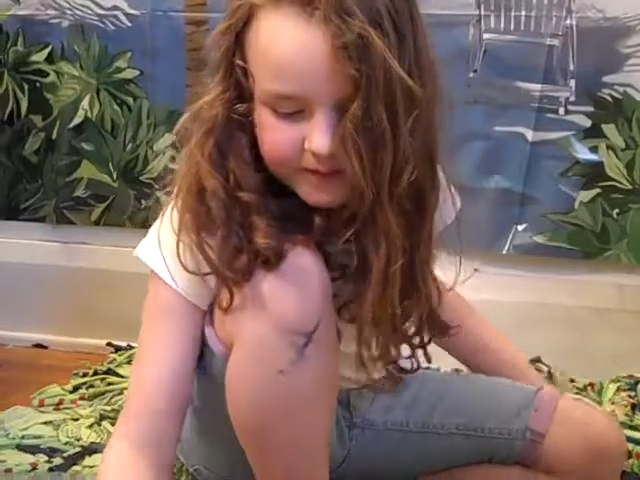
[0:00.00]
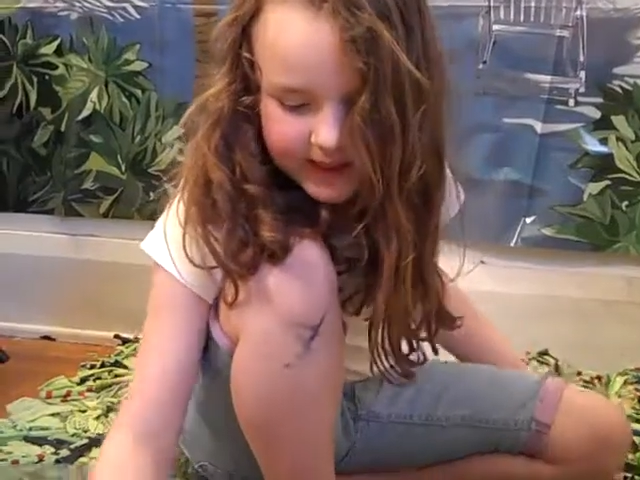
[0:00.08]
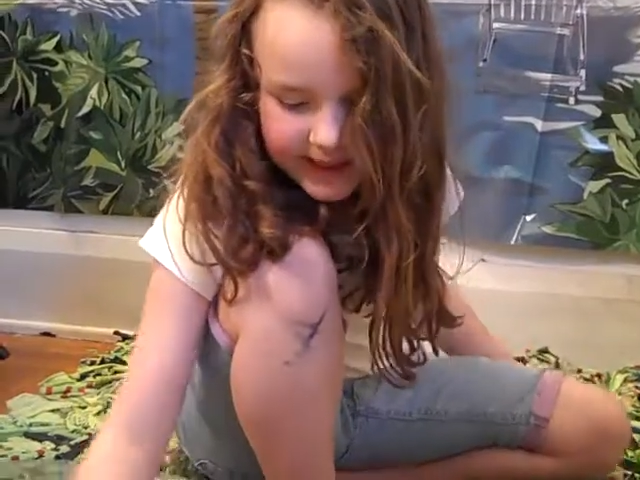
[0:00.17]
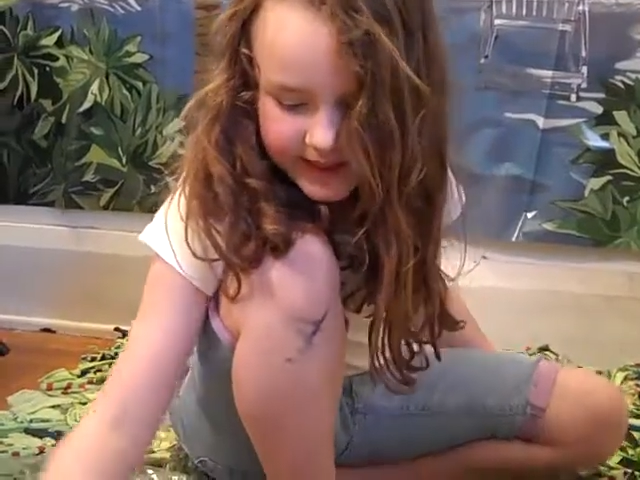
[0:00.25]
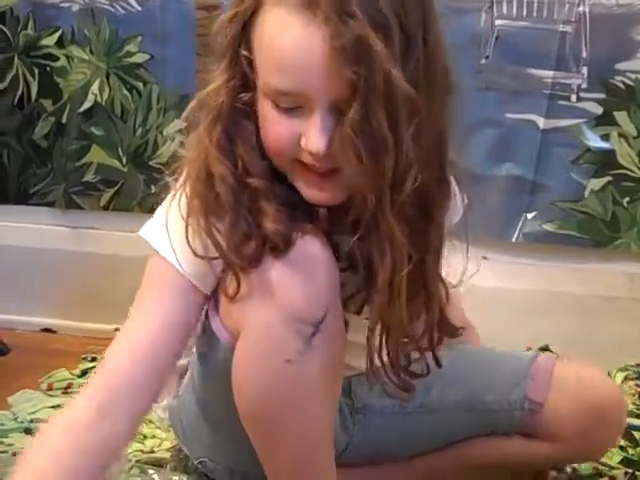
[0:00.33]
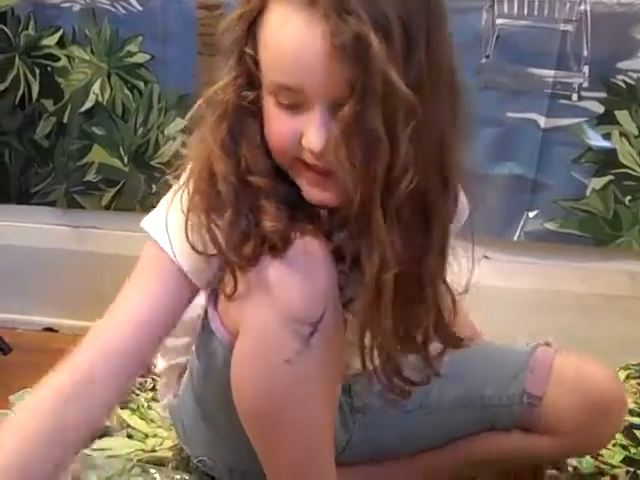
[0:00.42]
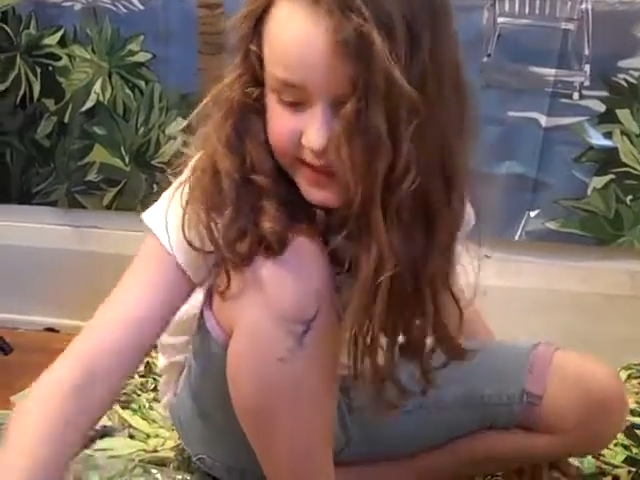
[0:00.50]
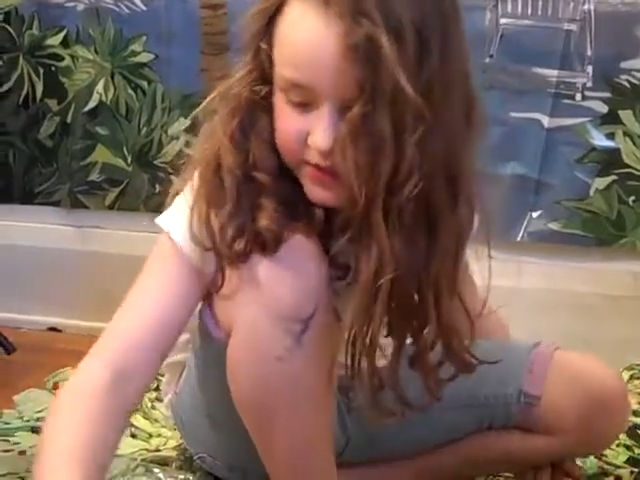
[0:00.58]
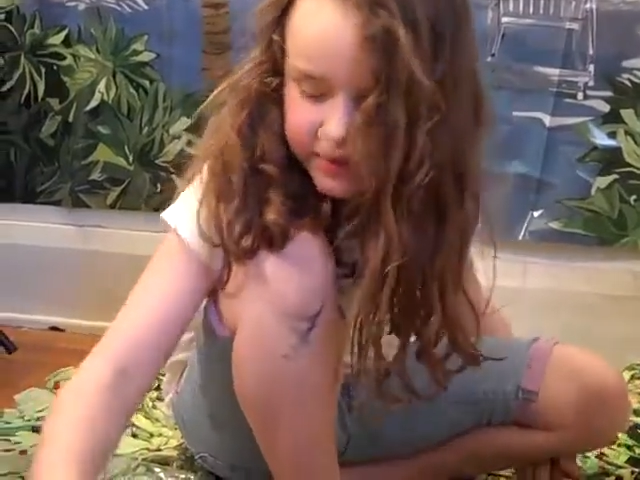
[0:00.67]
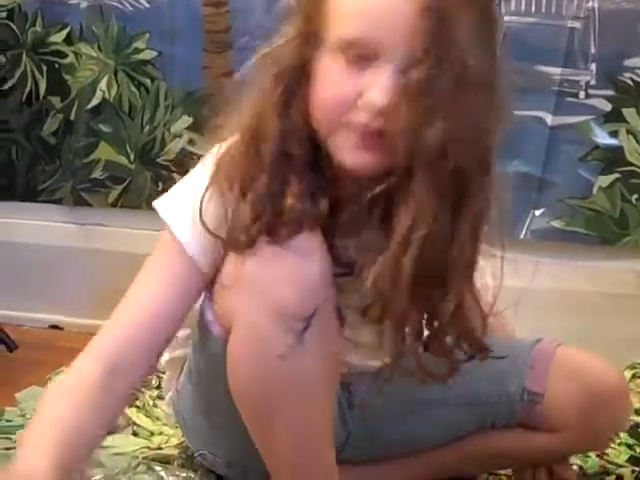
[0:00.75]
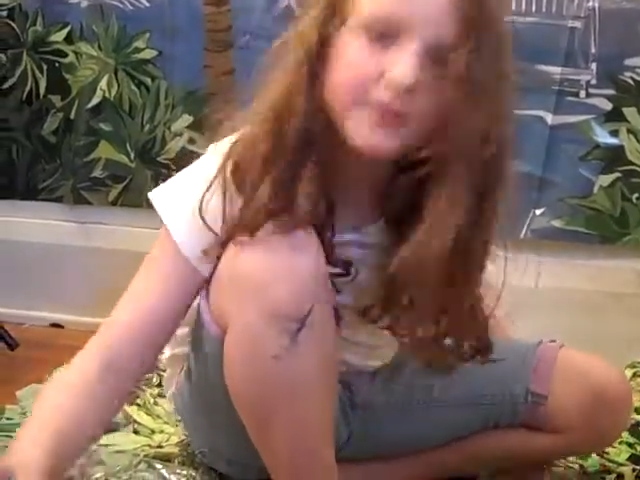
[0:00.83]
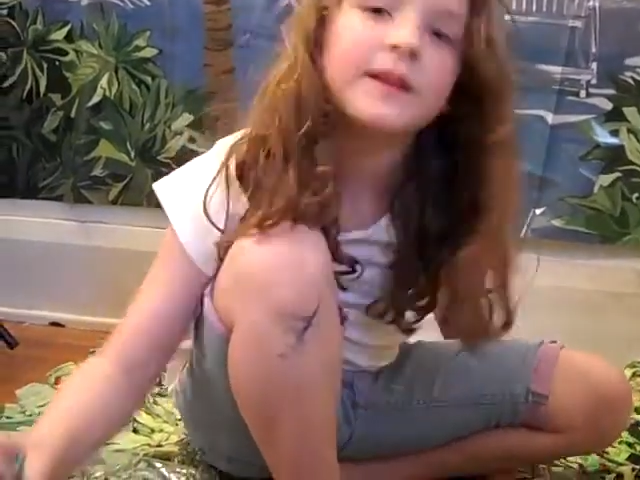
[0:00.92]
mix
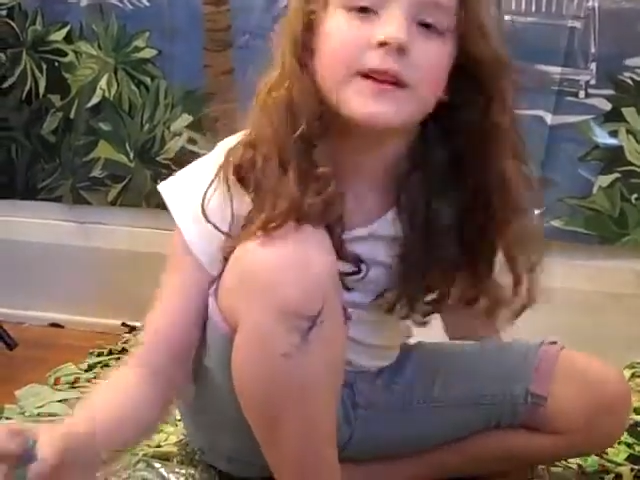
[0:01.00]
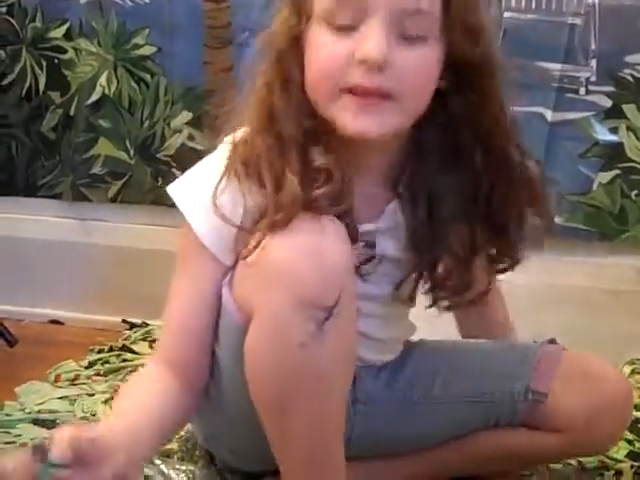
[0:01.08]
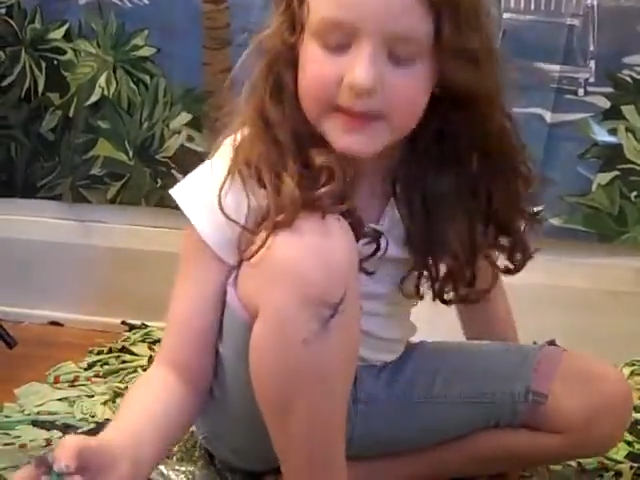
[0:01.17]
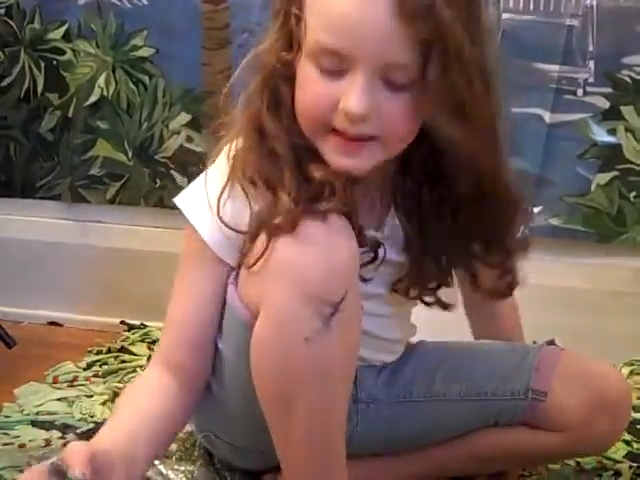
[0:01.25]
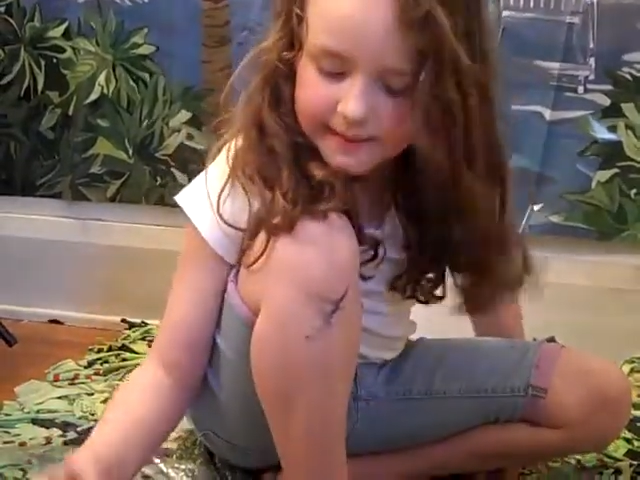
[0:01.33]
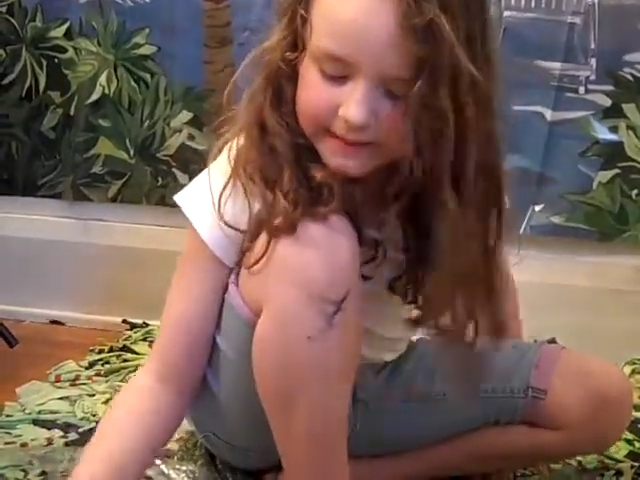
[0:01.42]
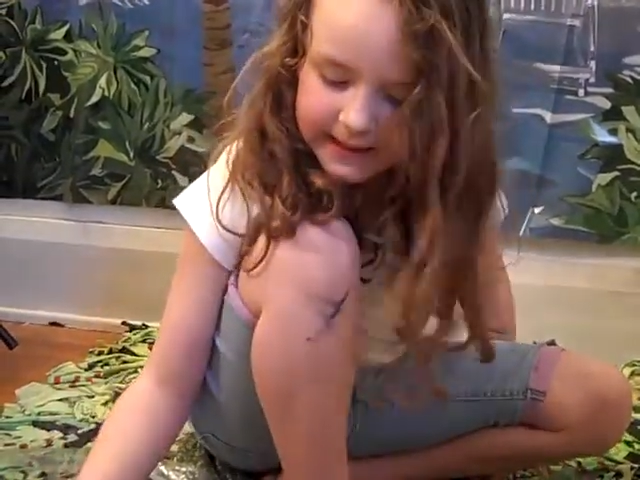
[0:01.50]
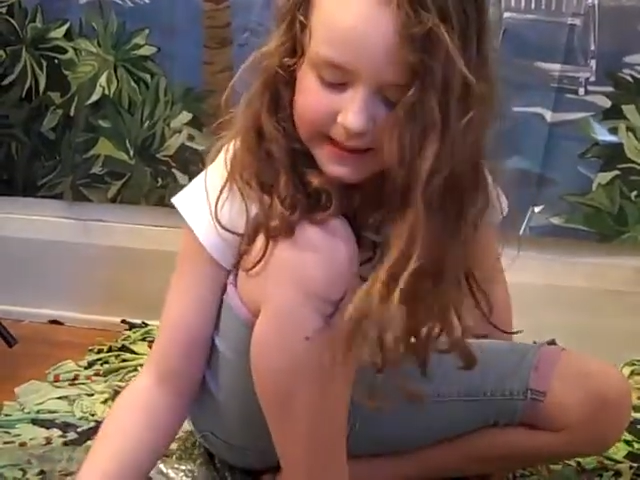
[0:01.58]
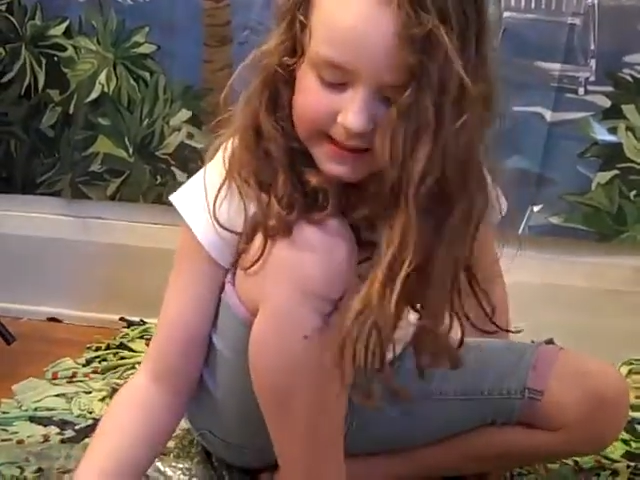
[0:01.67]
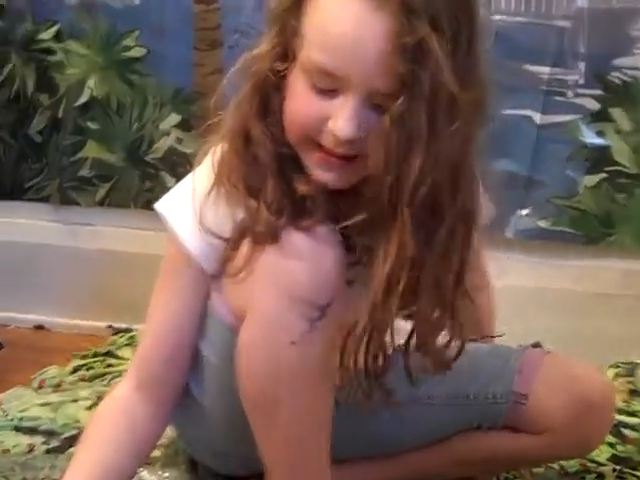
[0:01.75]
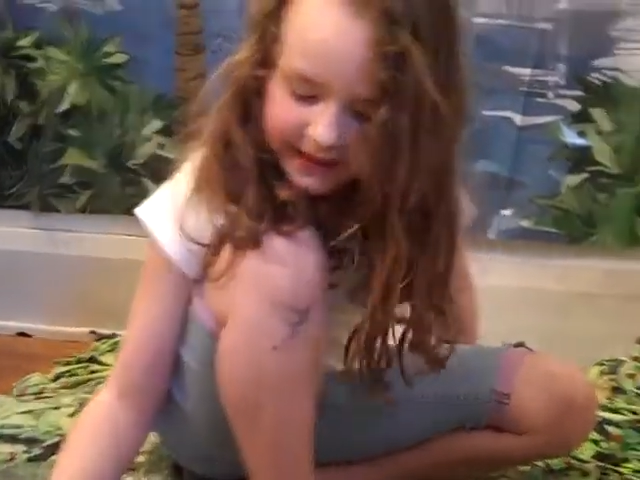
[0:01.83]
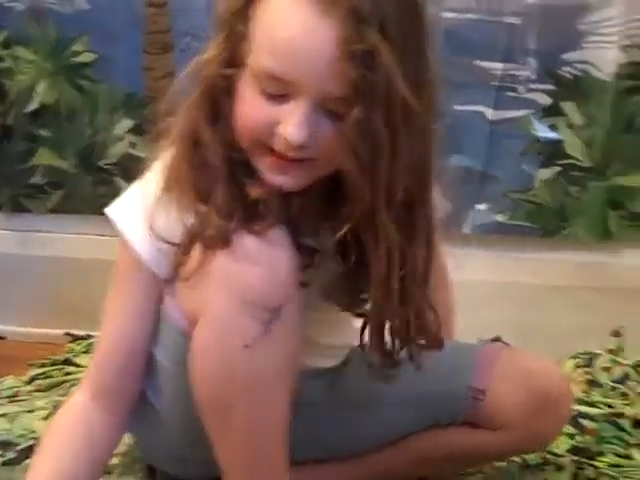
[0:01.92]
these two, it
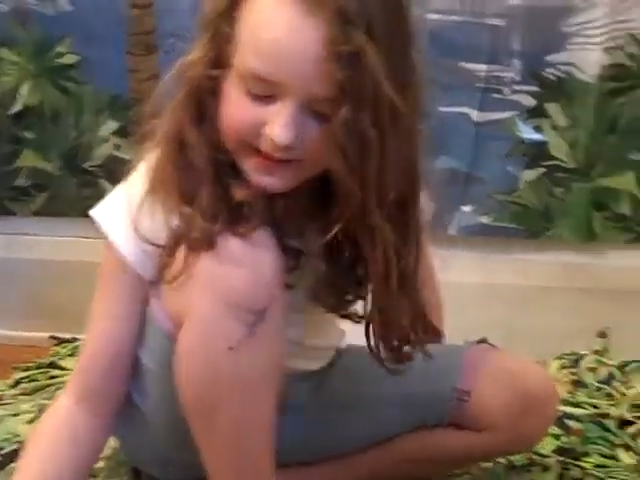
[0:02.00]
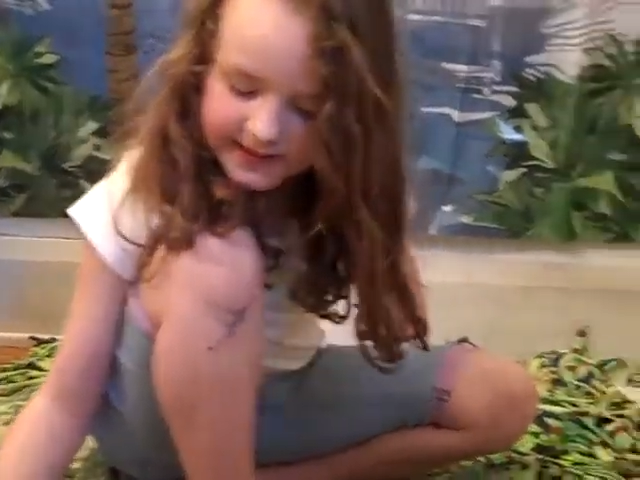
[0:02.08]
makes like